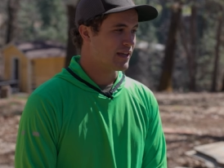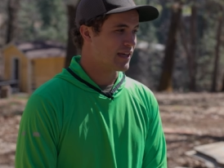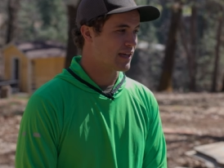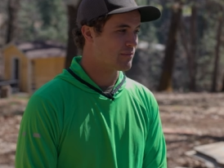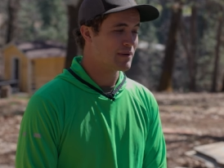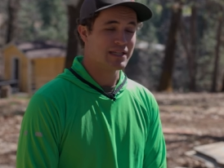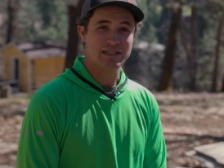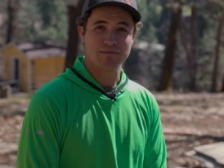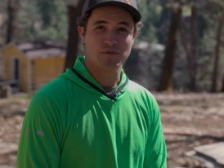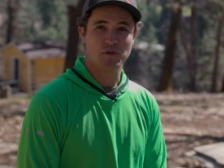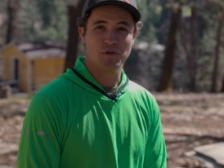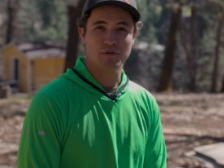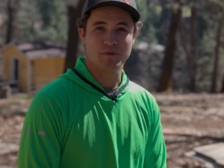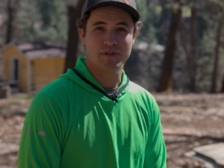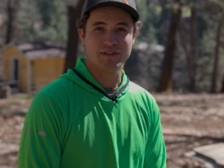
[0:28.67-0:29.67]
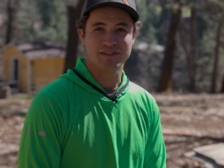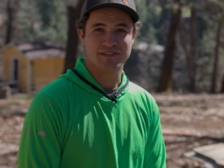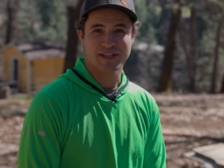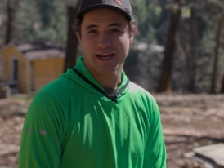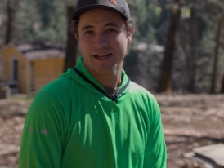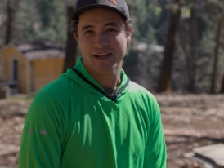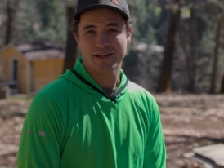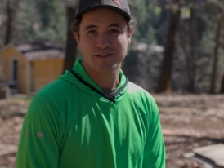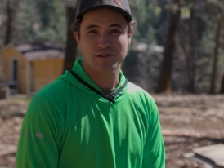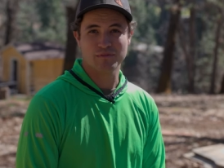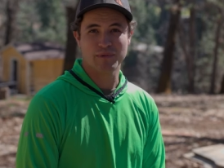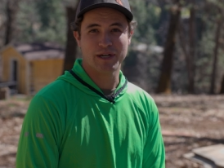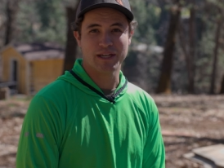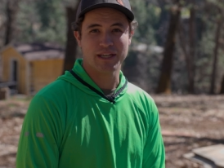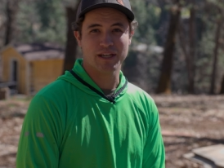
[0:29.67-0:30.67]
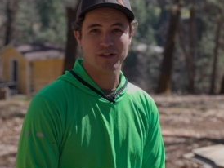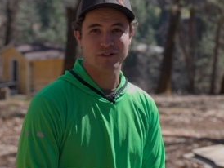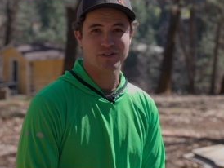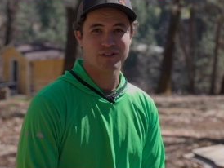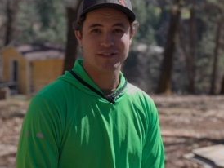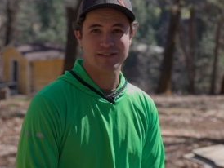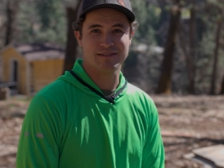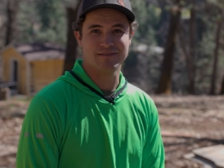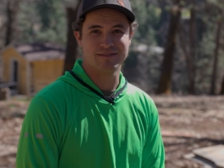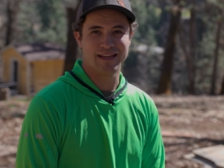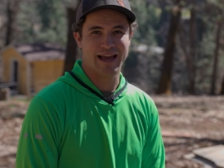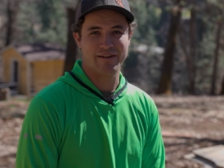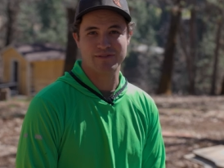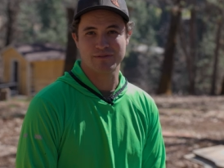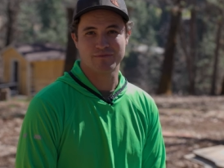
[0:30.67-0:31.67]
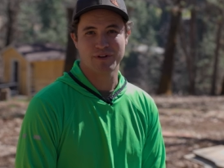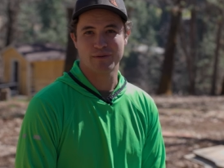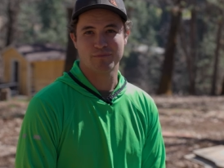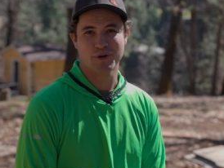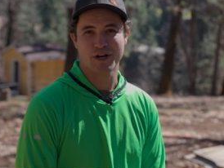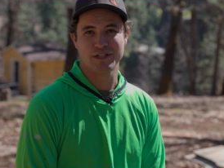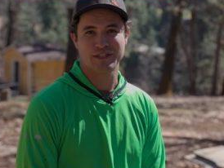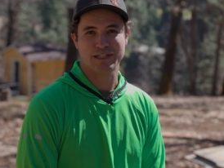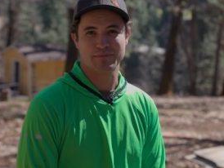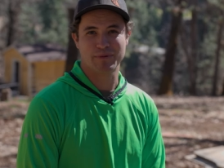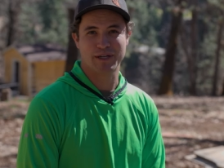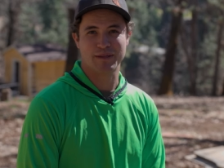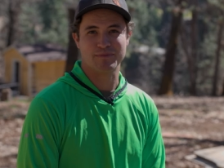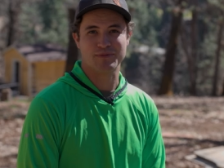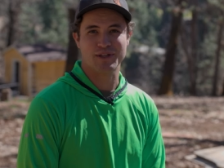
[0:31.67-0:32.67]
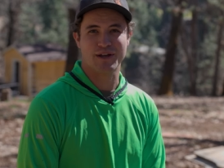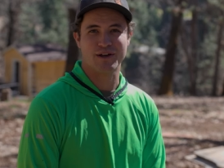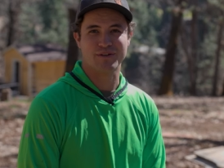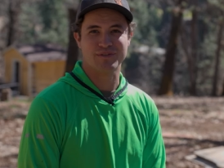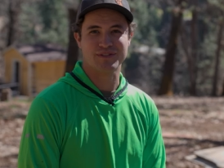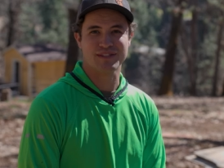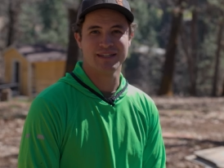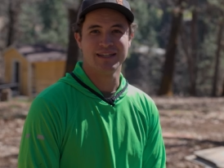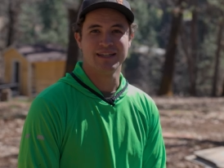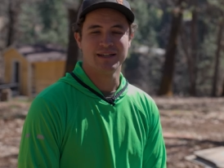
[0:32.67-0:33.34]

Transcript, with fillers: can make some cool side hustle money or just have some fun projects by themselves